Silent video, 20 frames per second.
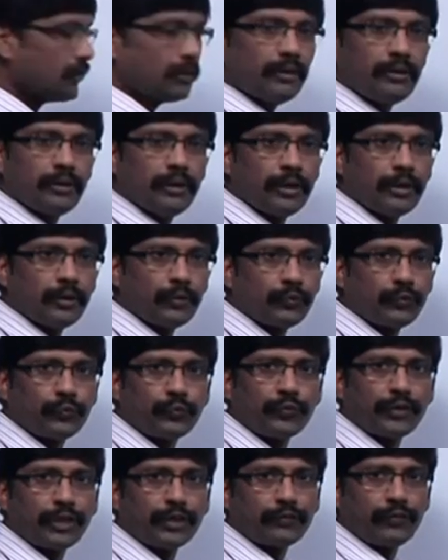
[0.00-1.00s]
Okay.
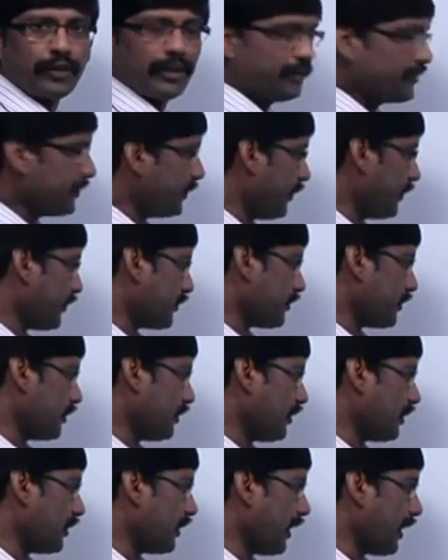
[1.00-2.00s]
Frequency is
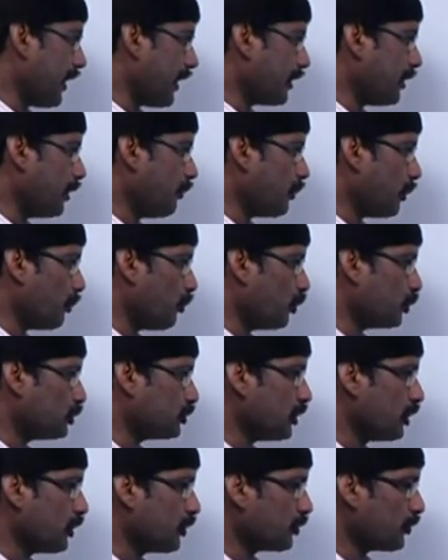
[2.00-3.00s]
directly
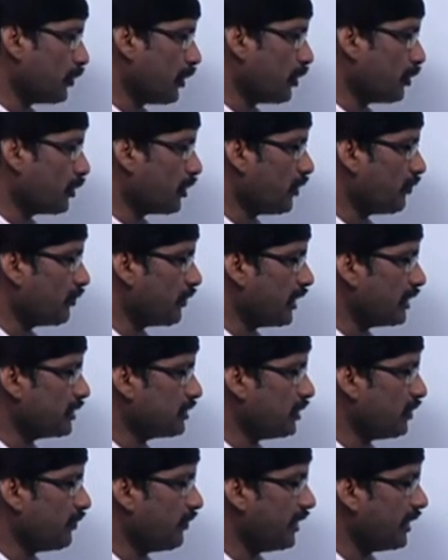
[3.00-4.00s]
proportional to square root of
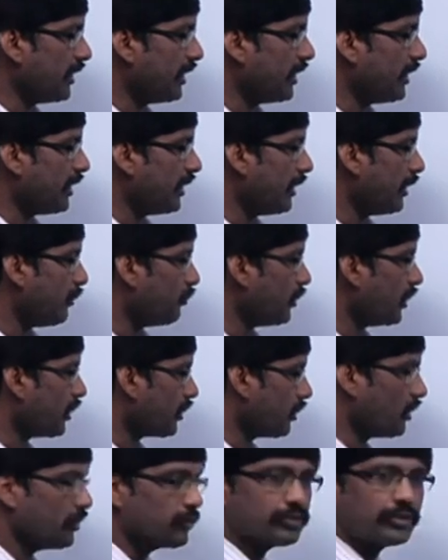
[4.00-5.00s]
tension when L and M
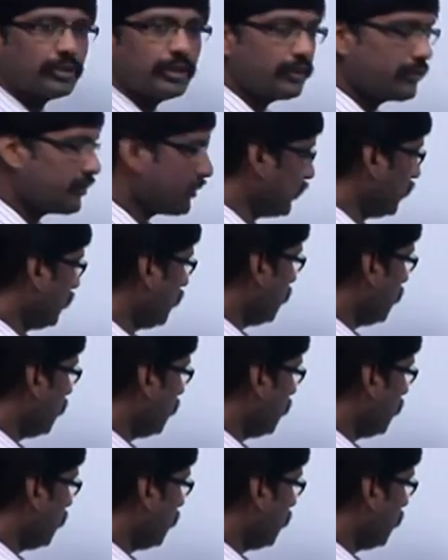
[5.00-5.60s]
are constants.